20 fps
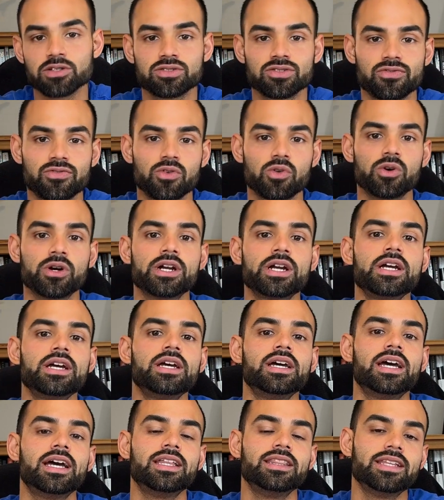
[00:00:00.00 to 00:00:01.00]
for,
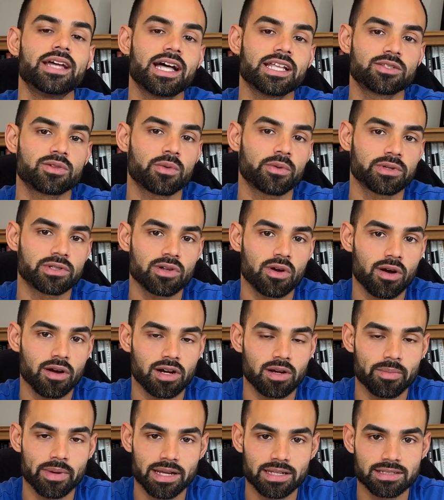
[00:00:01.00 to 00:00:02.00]
and that's what we're talking
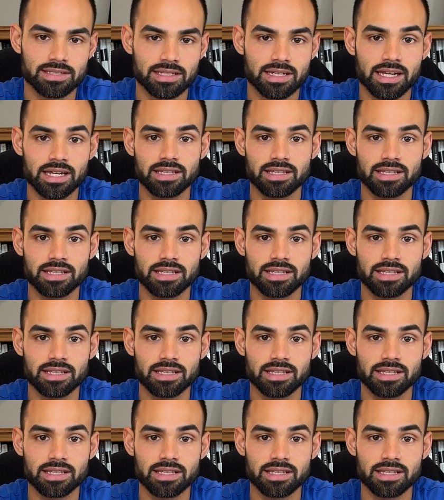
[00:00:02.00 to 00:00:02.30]
about today.